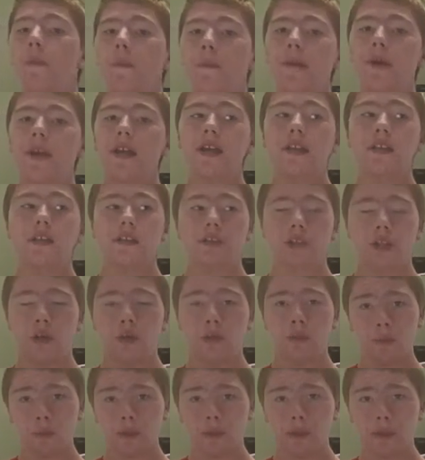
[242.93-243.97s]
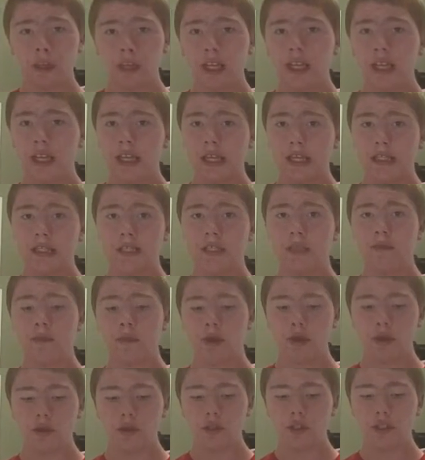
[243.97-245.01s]
But don't worry, it's
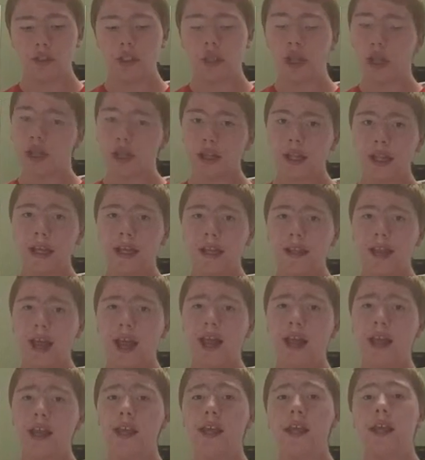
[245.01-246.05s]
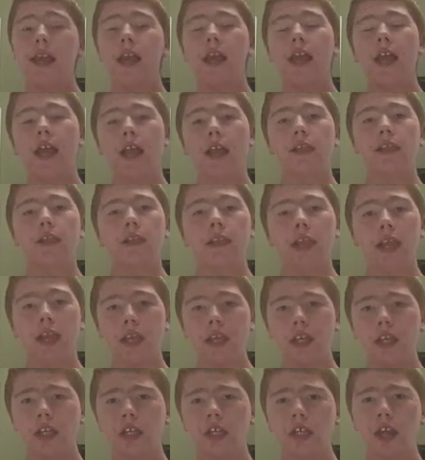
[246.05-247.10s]
supposed to look like that. And
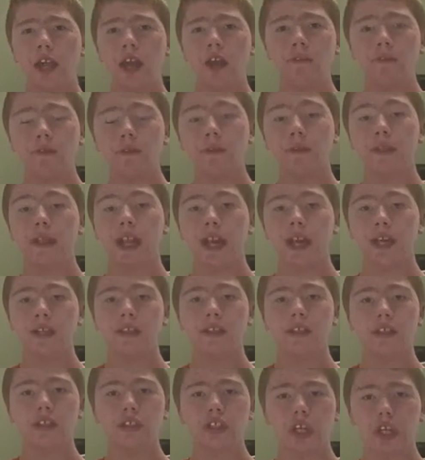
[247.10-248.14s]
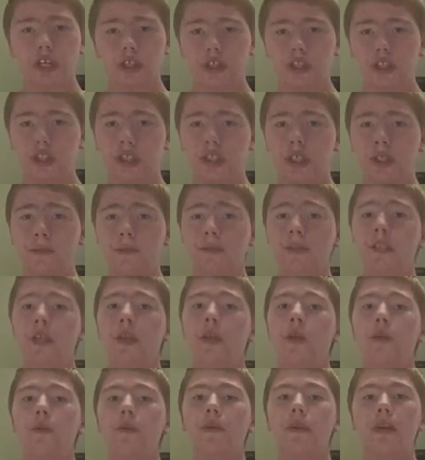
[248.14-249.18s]
later, after we add in the chocolate chips,
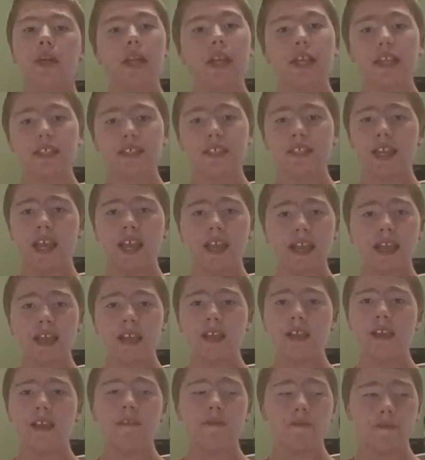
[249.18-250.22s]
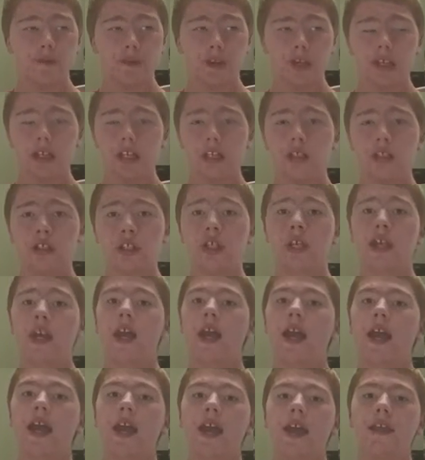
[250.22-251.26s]
we're going to set it in the fridge,
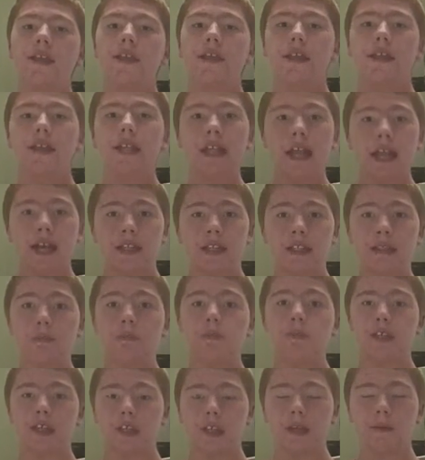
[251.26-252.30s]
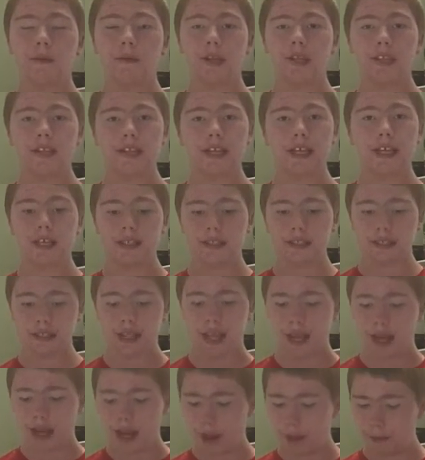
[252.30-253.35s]
and then that's really when it's going to
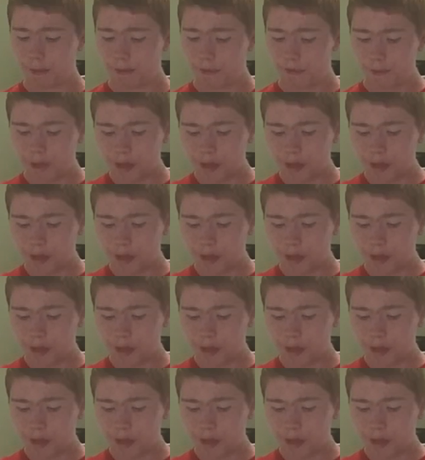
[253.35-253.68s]
set up.